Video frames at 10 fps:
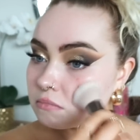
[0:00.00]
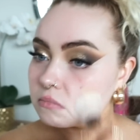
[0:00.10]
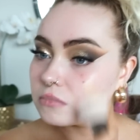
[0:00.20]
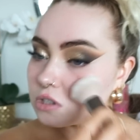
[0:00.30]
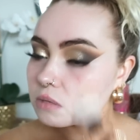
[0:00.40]

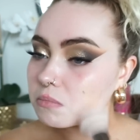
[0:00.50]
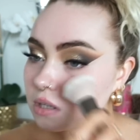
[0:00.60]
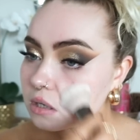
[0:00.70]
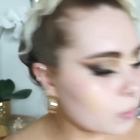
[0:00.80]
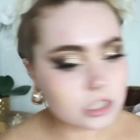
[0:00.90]
or
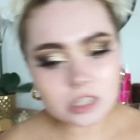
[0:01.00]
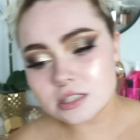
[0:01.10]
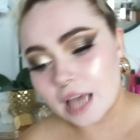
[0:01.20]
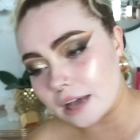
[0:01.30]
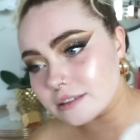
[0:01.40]
something? Which is
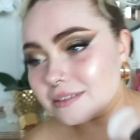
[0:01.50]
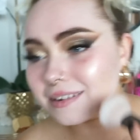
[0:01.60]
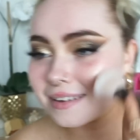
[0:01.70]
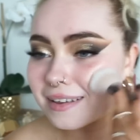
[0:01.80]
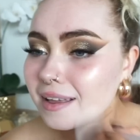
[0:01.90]
sad
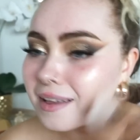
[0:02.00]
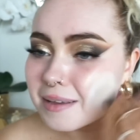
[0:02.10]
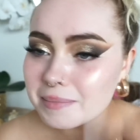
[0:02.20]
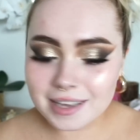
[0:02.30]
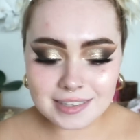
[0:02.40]

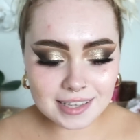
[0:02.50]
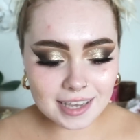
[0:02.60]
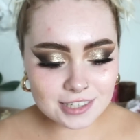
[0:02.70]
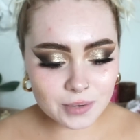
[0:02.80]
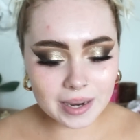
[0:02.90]
because I
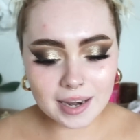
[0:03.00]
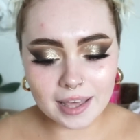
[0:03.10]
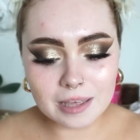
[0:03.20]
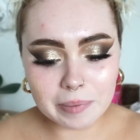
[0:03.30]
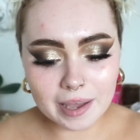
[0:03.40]
actually quite
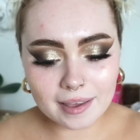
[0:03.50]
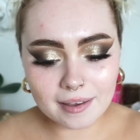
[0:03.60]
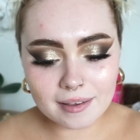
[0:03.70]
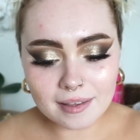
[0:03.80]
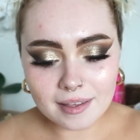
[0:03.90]
like
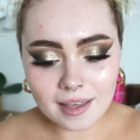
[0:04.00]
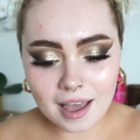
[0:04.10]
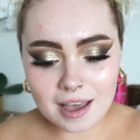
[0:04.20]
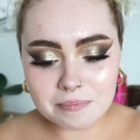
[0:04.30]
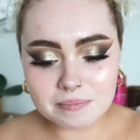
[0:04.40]
Becca.
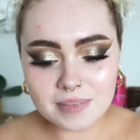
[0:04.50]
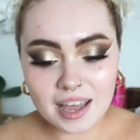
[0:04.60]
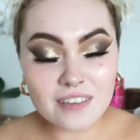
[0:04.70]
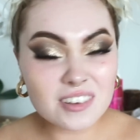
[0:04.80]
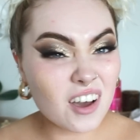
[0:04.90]
I
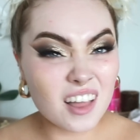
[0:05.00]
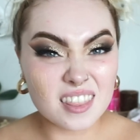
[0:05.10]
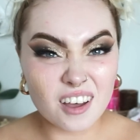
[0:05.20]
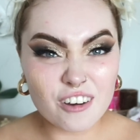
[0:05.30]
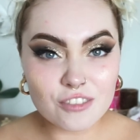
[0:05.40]
haven't got a
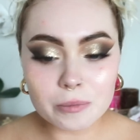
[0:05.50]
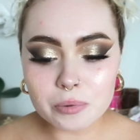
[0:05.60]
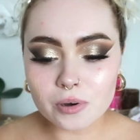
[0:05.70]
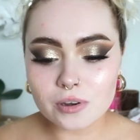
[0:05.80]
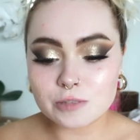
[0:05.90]
lot of their
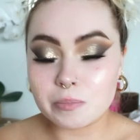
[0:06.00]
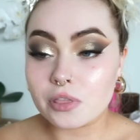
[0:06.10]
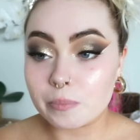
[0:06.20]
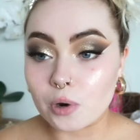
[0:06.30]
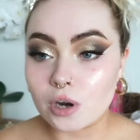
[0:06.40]
products, but the
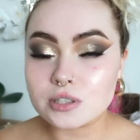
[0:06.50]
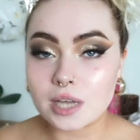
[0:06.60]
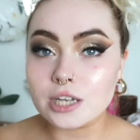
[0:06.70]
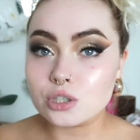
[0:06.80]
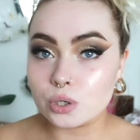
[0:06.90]
products that
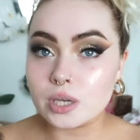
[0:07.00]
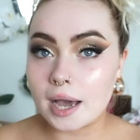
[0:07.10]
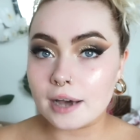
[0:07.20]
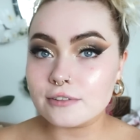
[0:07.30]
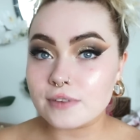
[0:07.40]
I do
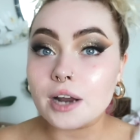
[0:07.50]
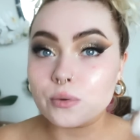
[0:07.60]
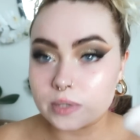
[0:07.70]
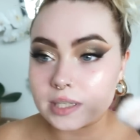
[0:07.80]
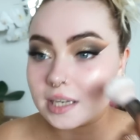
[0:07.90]
have I
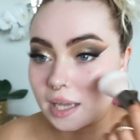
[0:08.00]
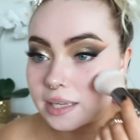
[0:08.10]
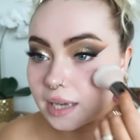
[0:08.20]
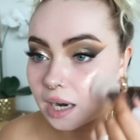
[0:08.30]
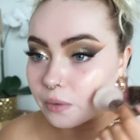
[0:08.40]
really like
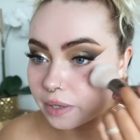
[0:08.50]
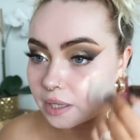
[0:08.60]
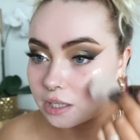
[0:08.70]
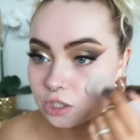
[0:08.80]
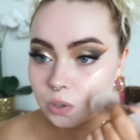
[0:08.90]
and I really
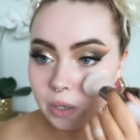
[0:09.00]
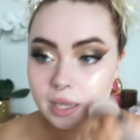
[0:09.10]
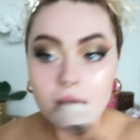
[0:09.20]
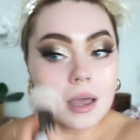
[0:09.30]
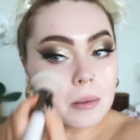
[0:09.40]

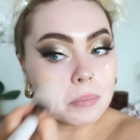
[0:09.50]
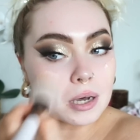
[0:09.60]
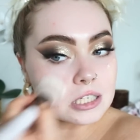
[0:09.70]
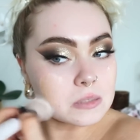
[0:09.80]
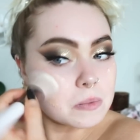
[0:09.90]
enjoy, but
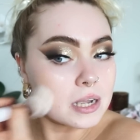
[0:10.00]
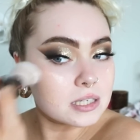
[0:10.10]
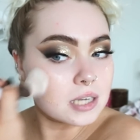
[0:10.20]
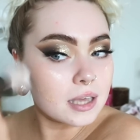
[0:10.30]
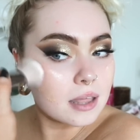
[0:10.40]

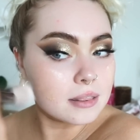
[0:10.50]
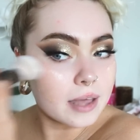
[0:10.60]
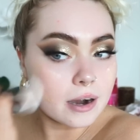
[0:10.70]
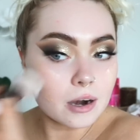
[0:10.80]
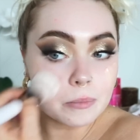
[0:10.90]
especially their